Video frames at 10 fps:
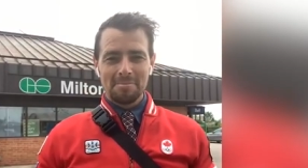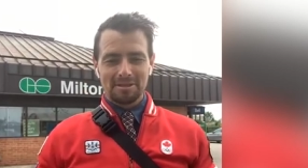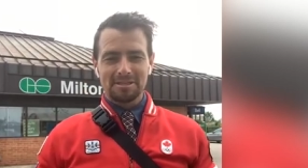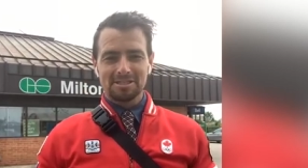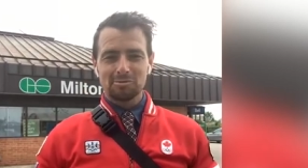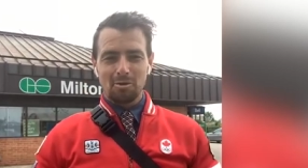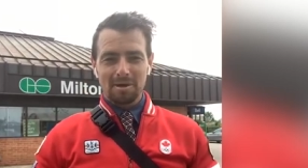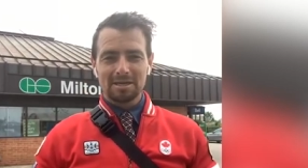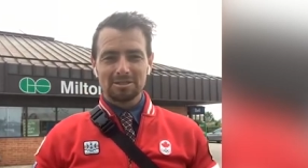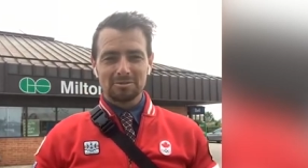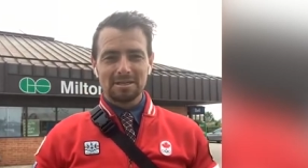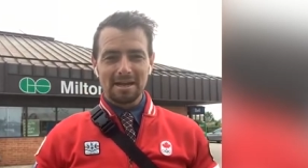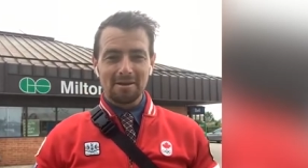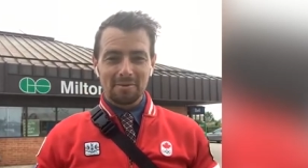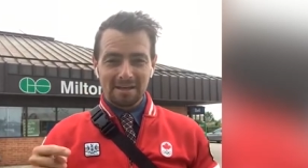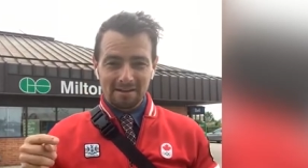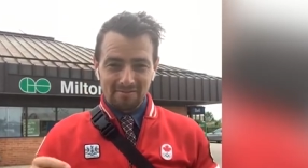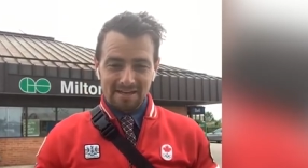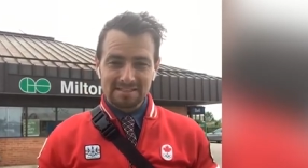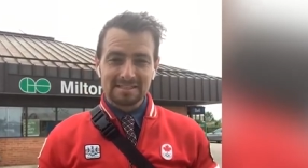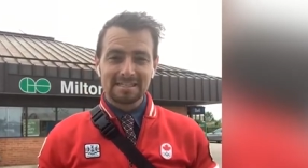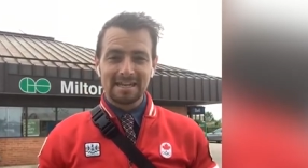But this is what we can do today. We can invest